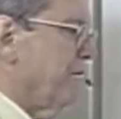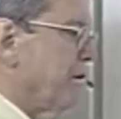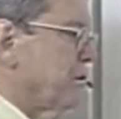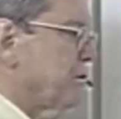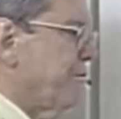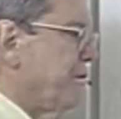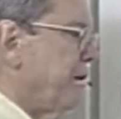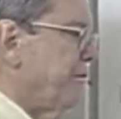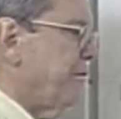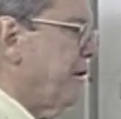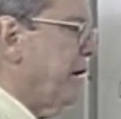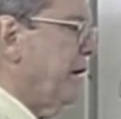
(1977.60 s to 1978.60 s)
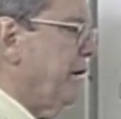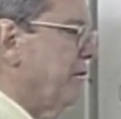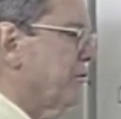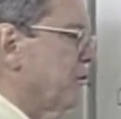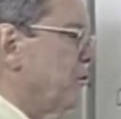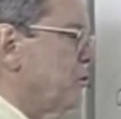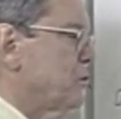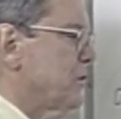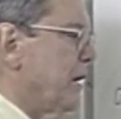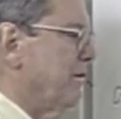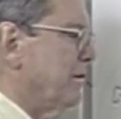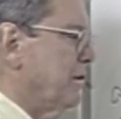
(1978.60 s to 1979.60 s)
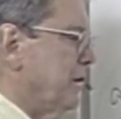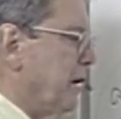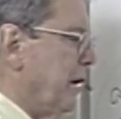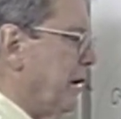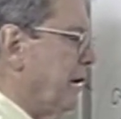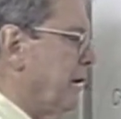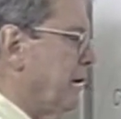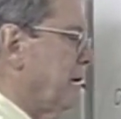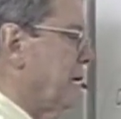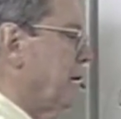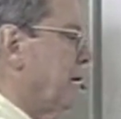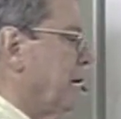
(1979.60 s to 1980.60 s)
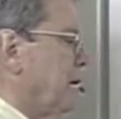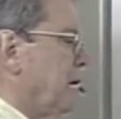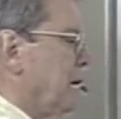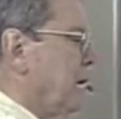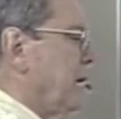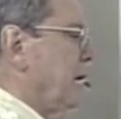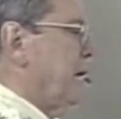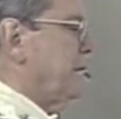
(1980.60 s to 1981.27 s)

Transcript: verse 15 through 17. He